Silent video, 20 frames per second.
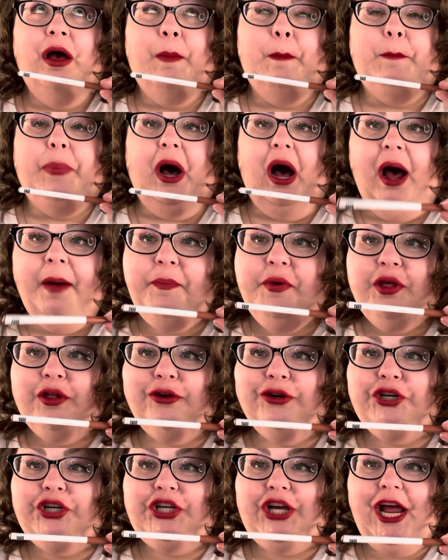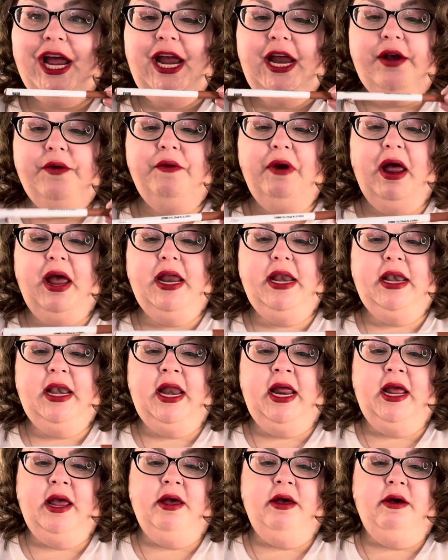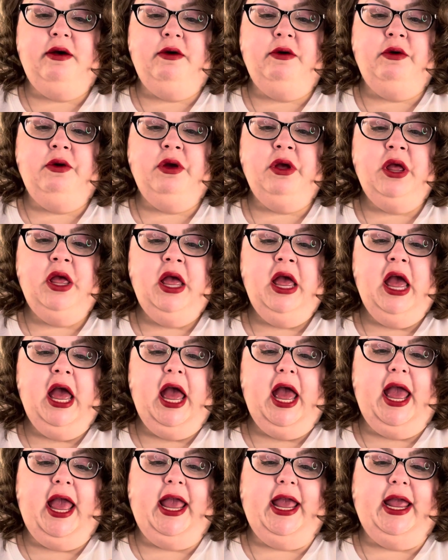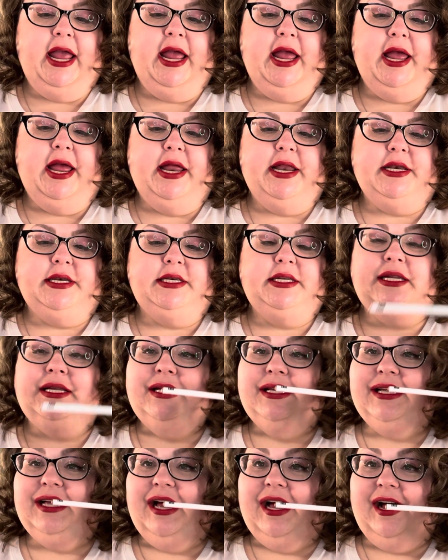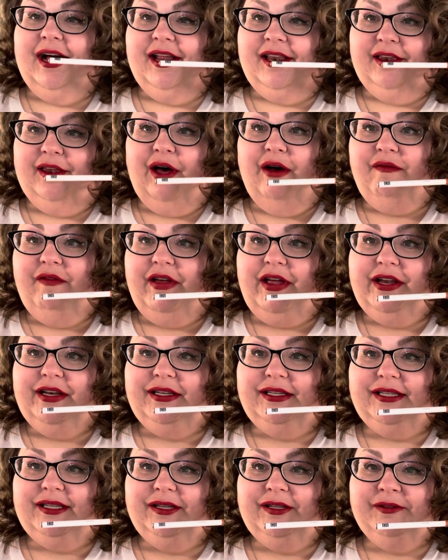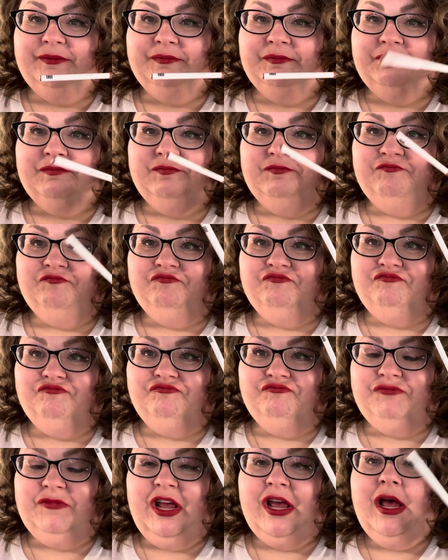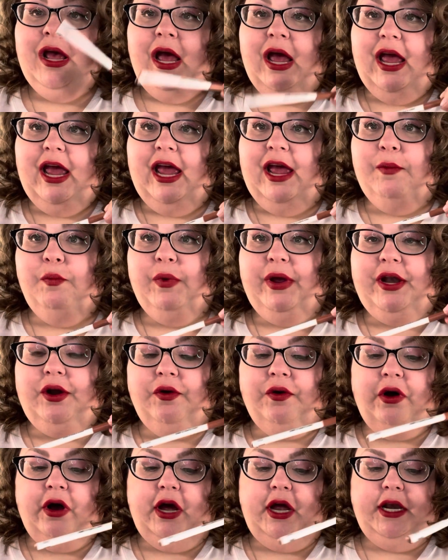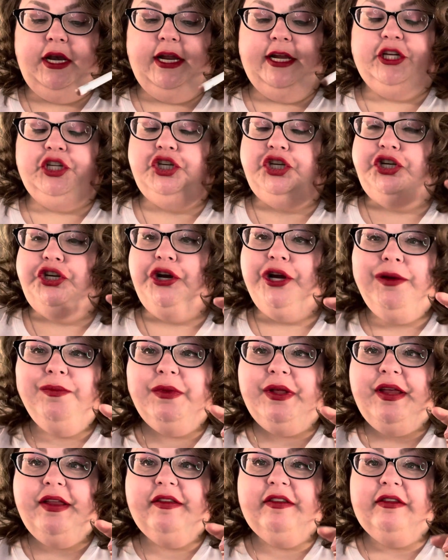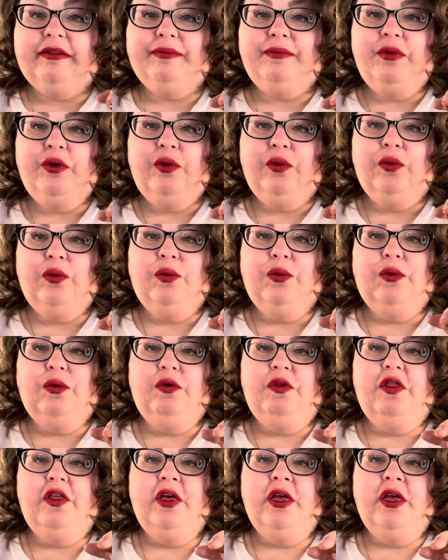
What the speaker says: popular shade right now and I love it. It went on extremely smooth.